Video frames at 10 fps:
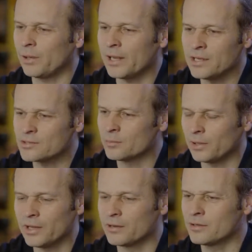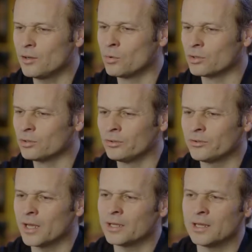place the player in a
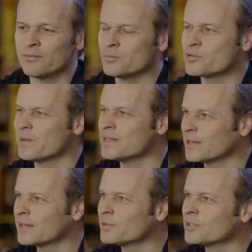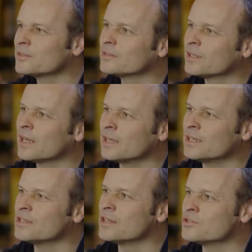world and have him spend time in it, mm -hmm. and,
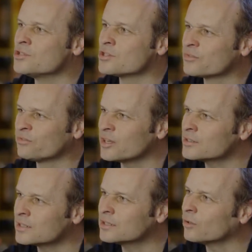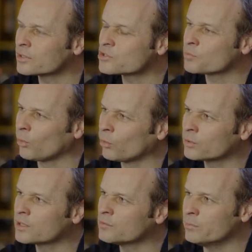it is just fun. Go
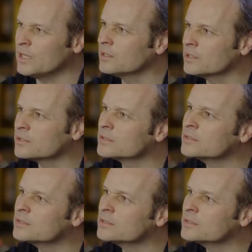explore and be in it.